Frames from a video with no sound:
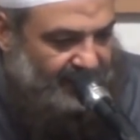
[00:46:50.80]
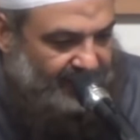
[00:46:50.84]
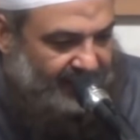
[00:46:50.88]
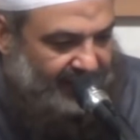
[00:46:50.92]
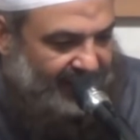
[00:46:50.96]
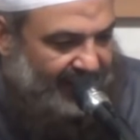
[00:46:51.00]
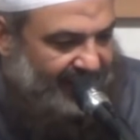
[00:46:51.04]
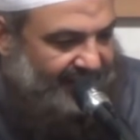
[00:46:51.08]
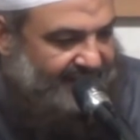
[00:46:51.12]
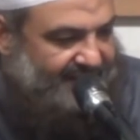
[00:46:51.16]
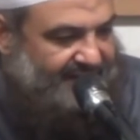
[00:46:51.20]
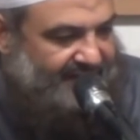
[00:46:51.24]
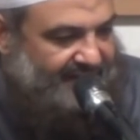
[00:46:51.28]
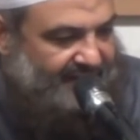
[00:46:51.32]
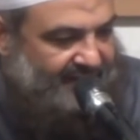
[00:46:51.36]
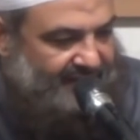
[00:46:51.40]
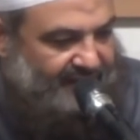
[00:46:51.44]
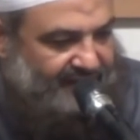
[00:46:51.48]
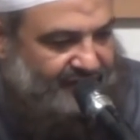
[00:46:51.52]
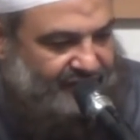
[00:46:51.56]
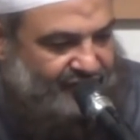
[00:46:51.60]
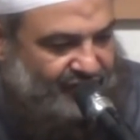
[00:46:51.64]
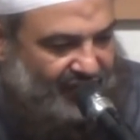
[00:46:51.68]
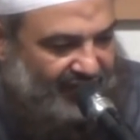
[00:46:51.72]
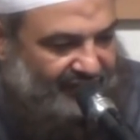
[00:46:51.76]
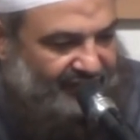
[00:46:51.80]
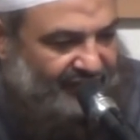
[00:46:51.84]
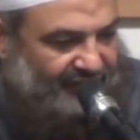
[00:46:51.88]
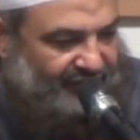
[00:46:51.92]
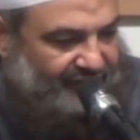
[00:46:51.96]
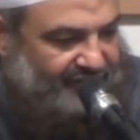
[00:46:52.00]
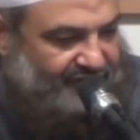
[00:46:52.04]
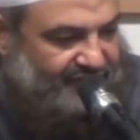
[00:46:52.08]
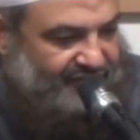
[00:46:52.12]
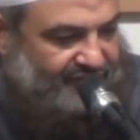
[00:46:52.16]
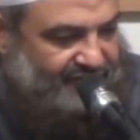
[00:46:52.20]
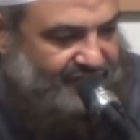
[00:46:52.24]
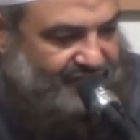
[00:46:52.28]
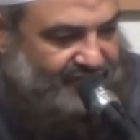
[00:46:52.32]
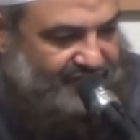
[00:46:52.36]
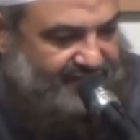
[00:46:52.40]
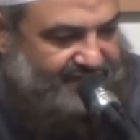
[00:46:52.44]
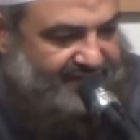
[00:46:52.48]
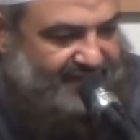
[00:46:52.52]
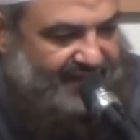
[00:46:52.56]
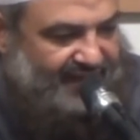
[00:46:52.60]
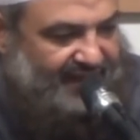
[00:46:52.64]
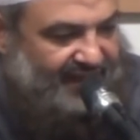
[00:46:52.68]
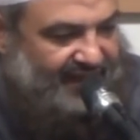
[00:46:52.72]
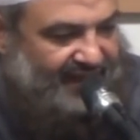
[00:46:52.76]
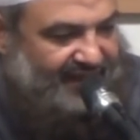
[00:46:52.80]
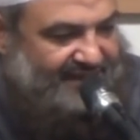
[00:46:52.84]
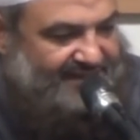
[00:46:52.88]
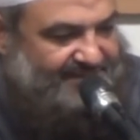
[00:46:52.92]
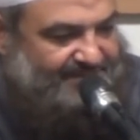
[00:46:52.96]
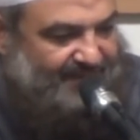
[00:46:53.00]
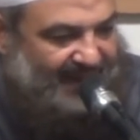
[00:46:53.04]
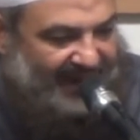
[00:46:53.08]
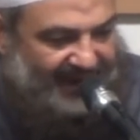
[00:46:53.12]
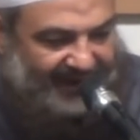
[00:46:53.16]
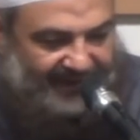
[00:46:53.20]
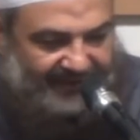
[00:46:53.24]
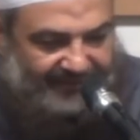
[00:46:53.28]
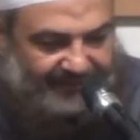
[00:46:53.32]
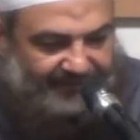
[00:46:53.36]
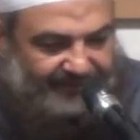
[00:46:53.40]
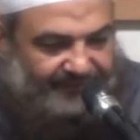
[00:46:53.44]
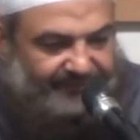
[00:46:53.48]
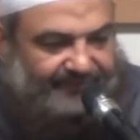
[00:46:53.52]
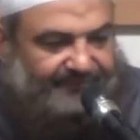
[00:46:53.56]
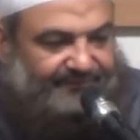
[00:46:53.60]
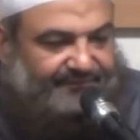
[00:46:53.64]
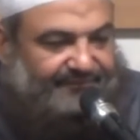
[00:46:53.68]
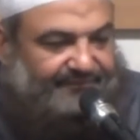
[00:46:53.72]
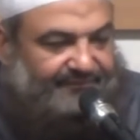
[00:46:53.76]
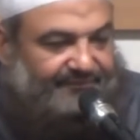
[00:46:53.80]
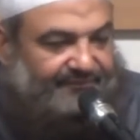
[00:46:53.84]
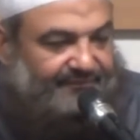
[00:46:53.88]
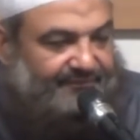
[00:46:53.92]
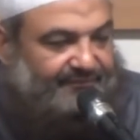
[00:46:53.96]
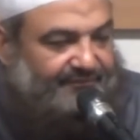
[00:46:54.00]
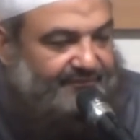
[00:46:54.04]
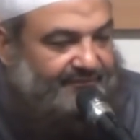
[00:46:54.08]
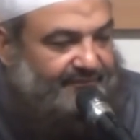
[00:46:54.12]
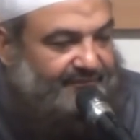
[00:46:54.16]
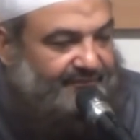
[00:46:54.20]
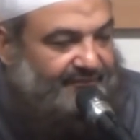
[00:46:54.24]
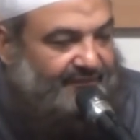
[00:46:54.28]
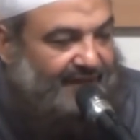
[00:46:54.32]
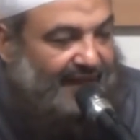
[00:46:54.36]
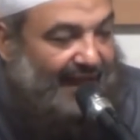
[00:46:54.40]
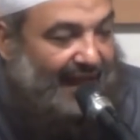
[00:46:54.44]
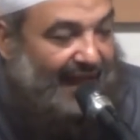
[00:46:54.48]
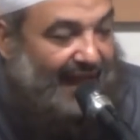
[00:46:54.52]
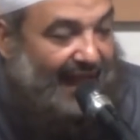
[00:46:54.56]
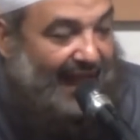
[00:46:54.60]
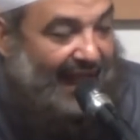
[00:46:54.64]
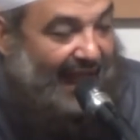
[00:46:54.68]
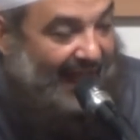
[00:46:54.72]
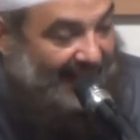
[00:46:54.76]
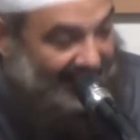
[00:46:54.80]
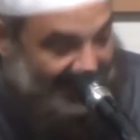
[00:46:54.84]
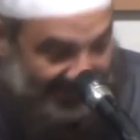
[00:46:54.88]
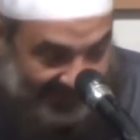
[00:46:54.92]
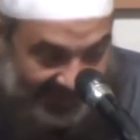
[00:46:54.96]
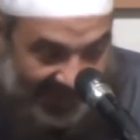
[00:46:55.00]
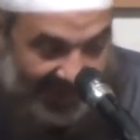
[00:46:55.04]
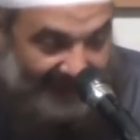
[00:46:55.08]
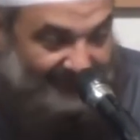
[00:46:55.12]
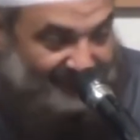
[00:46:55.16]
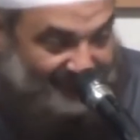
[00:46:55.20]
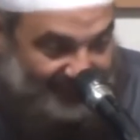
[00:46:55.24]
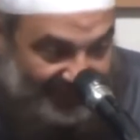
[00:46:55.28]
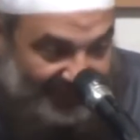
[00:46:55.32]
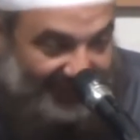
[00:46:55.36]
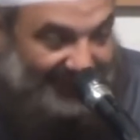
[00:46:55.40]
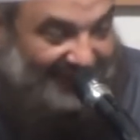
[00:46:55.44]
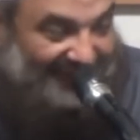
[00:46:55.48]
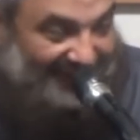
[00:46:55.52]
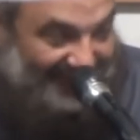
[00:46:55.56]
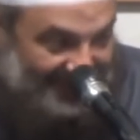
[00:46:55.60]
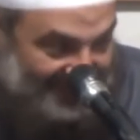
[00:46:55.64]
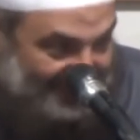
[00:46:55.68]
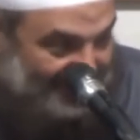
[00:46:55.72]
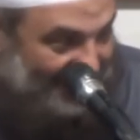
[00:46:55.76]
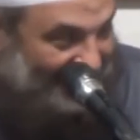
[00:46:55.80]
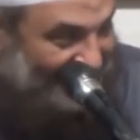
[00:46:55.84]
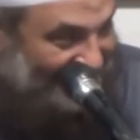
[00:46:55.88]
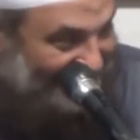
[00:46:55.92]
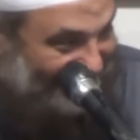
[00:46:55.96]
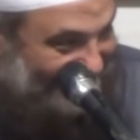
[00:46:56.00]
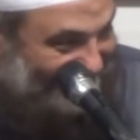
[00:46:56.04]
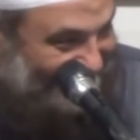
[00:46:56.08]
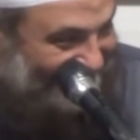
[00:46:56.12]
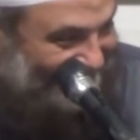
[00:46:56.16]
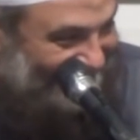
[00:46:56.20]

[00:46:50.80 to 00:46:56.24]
He had traveled to see Spain, and he came to England as well.